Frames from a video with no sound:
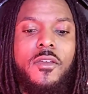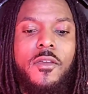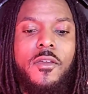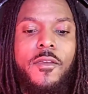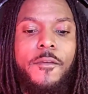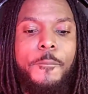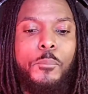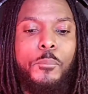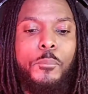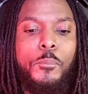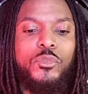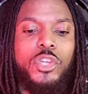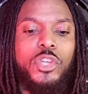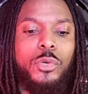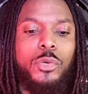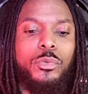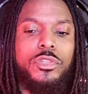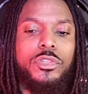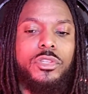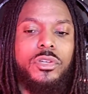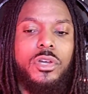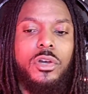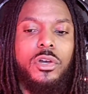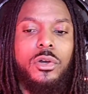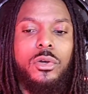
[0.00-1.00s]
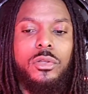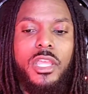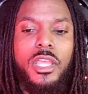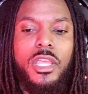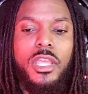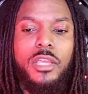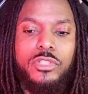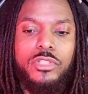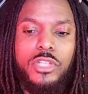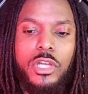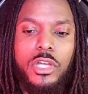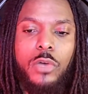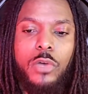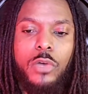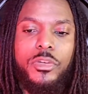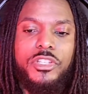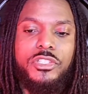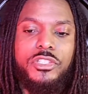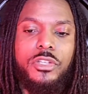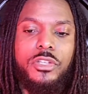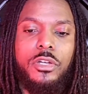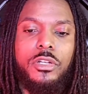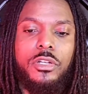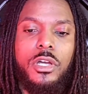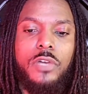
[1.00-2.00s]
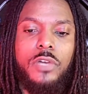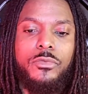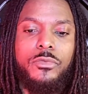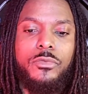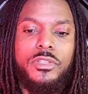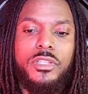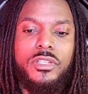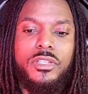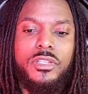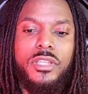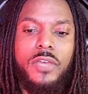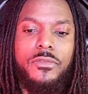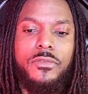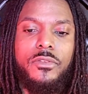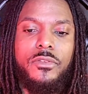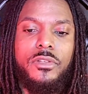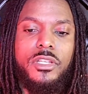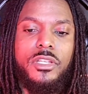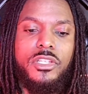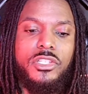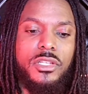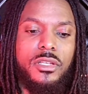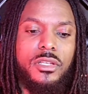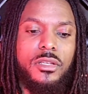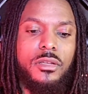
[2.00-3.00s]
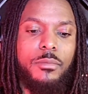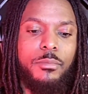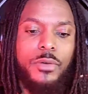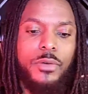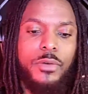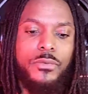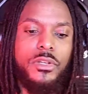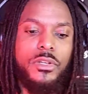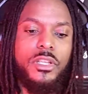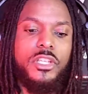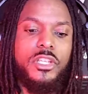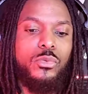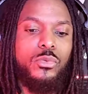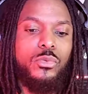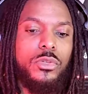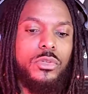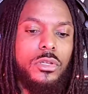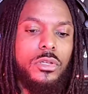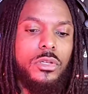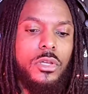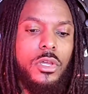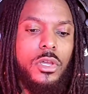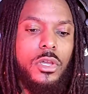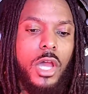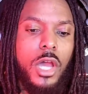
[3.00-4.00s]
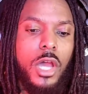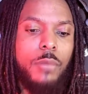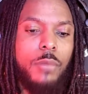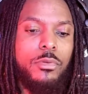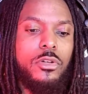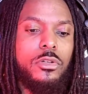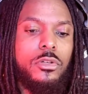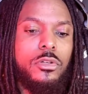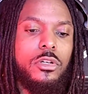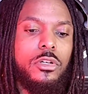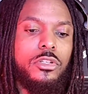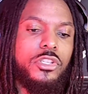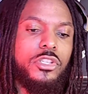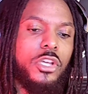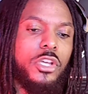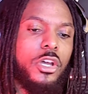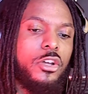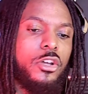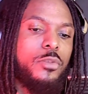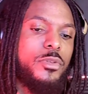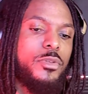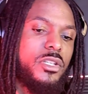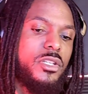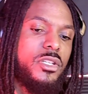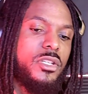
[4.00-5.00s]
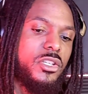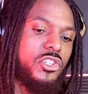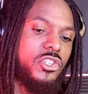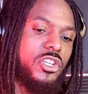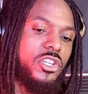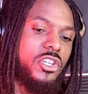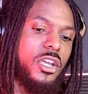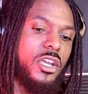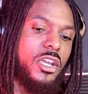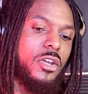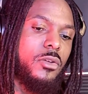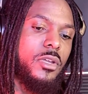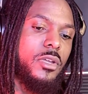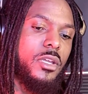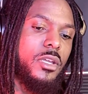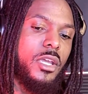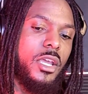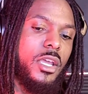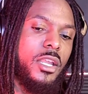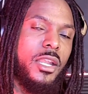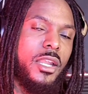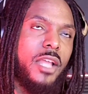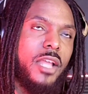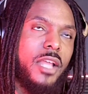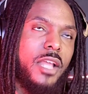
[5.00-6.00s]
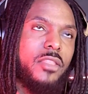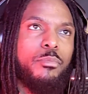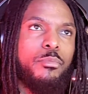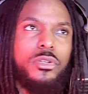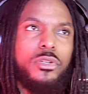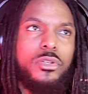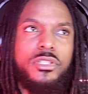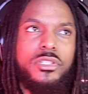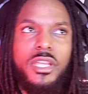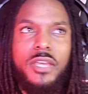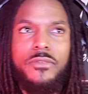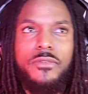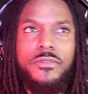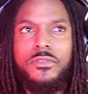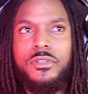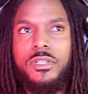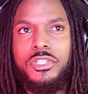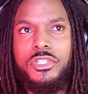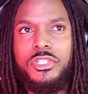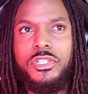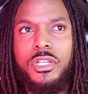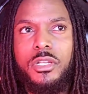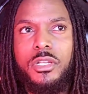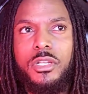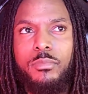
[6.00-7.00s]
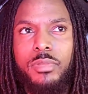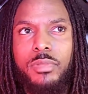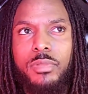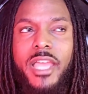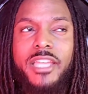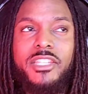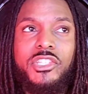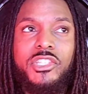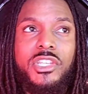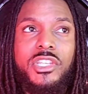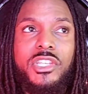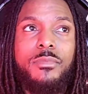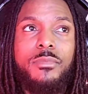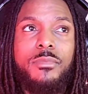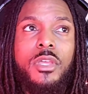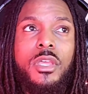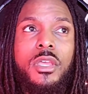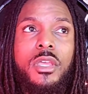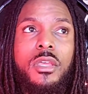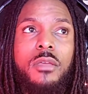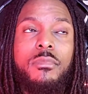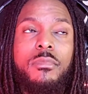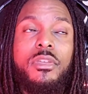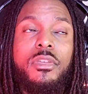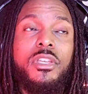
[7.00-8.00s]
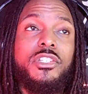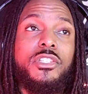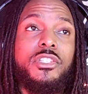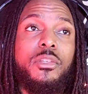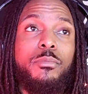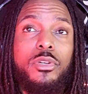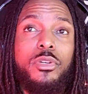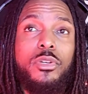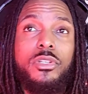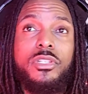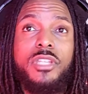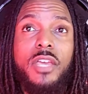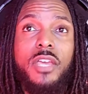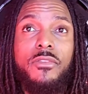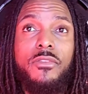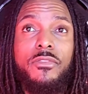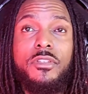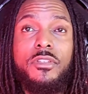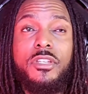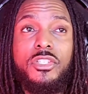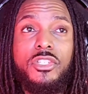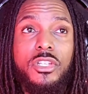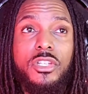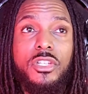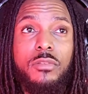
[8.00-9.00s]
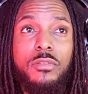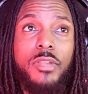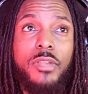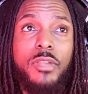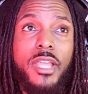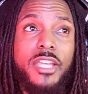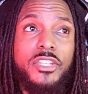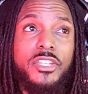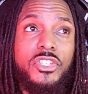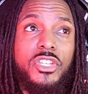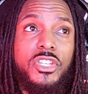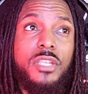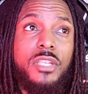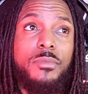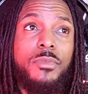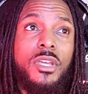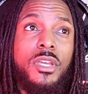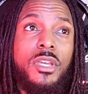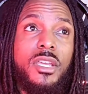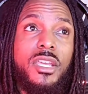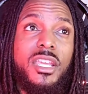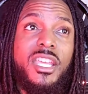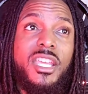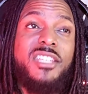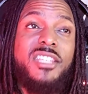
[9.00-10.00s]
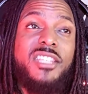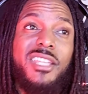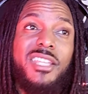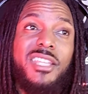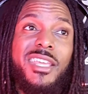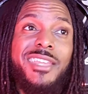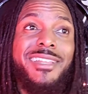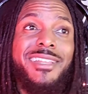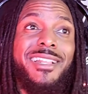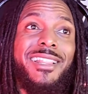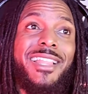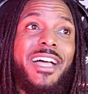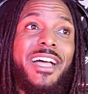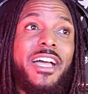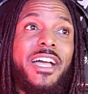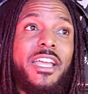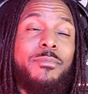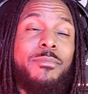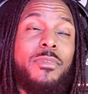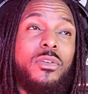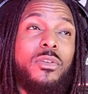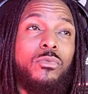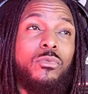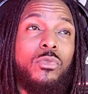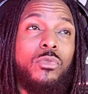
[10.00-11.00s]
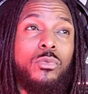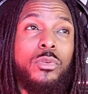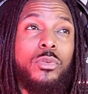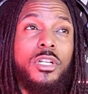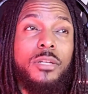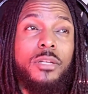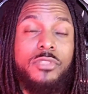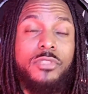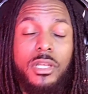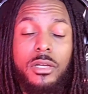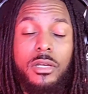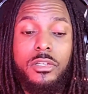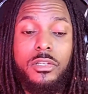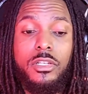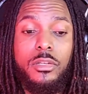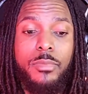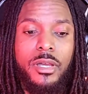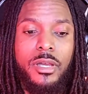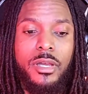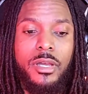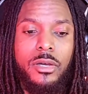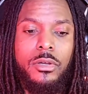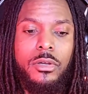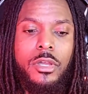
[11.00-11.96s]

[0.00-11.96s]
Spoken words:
So with the code language, I always start off with the definition. But for this one, I'm going to go to Urban Dictionary and not the book definition of the black sheep, because the book definition of the black sheep isn't in alignment with what I'm talking about.